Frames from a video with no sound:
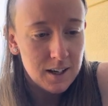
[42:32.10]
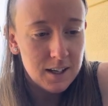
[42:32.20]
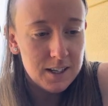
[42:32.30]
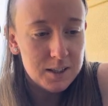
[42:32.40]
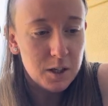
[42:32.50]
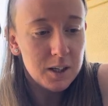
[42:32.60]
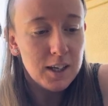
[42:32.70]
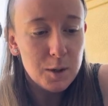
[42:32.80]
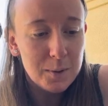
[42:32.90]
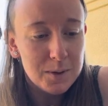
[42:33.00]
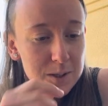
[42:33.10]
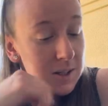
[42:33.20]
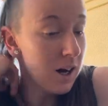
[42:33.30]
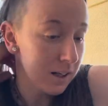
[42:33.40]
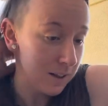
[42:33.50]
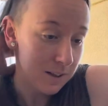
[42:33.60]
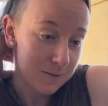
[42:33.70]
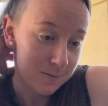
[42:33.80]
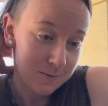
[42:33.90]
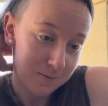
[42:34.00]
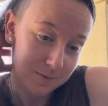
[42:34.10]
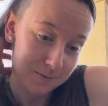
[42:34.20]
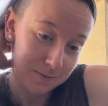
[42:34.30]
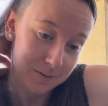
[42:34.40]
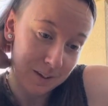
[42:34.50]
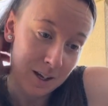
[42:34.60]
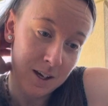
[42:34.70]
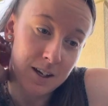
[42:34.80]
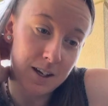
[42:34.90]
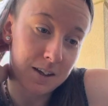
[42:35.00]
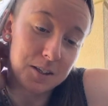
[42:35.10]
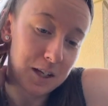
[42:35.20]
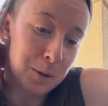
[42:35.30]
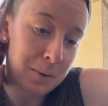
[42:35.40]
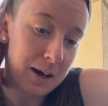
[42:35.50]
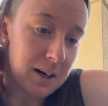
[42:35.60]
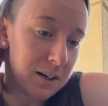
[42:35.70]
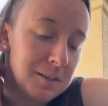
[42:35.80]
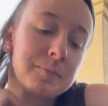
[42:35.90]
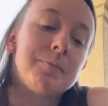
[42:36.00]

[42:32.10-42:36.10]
it's gonna keep us stuck in the same pattern